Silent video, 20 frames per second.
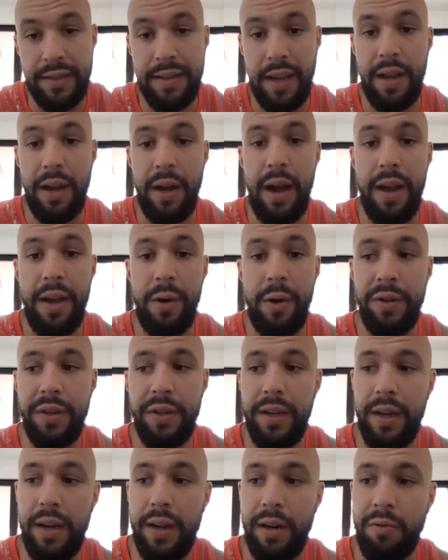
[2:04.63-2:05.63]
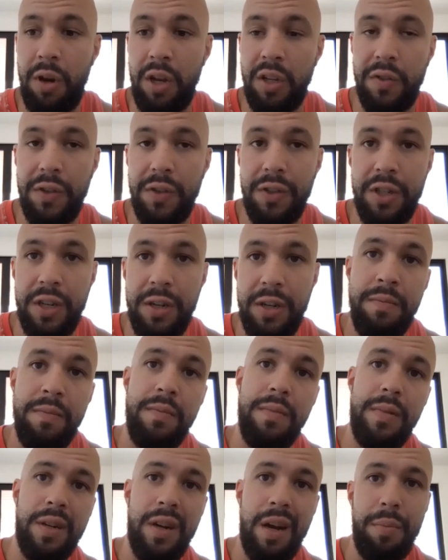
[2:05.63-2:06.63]
I owned a CrossFit gym
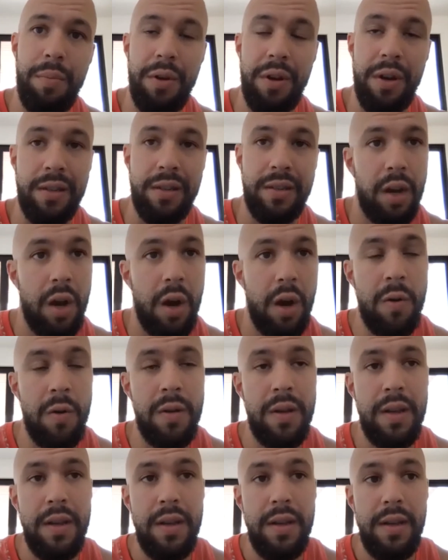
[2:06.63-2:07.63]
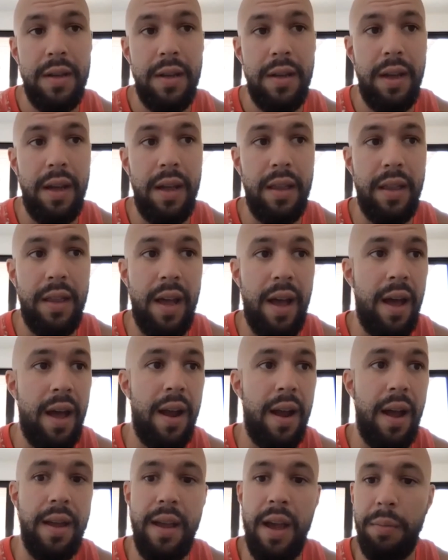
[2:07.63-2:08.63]
a couple of years ago. And then
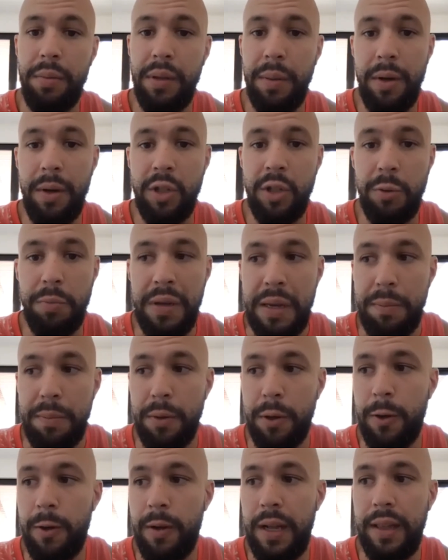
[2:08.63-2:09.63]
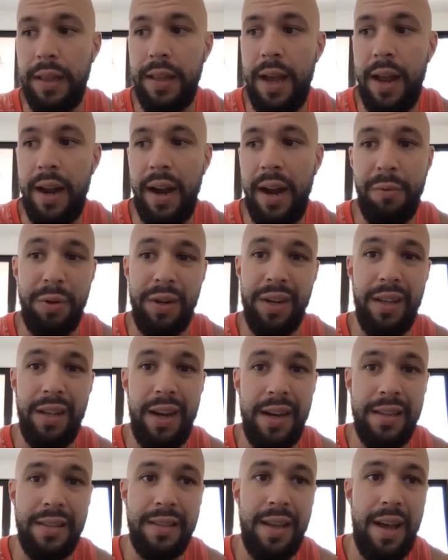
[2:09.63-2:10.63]
I helped a bunch of people. And then I
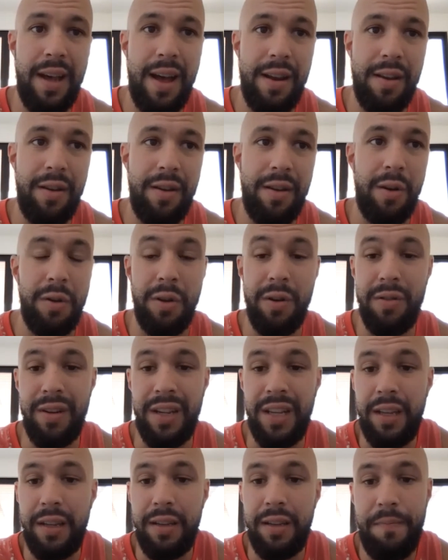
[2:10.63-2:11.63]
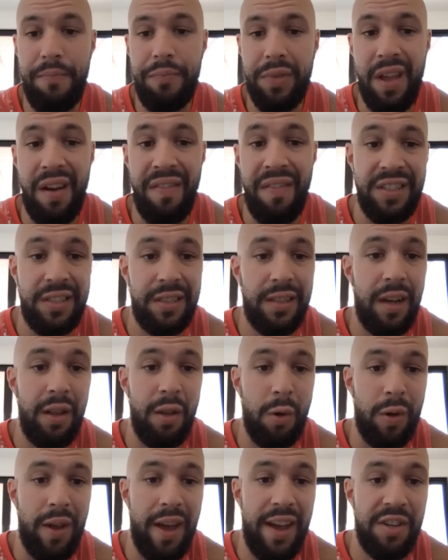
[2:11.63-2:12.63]
realized that, you don't need a physical
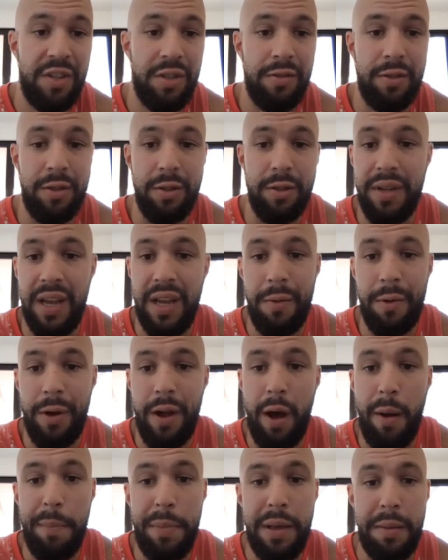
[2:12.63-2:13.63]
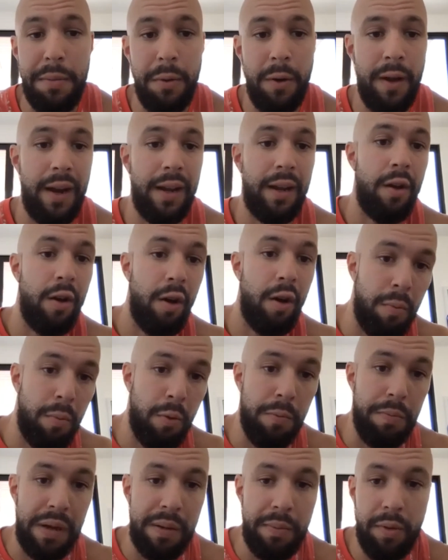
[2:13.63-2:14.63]
location to be able to help people, and I could help more
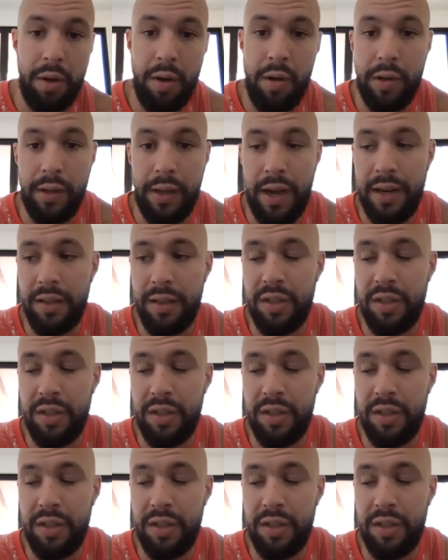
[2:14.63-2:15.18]
people online.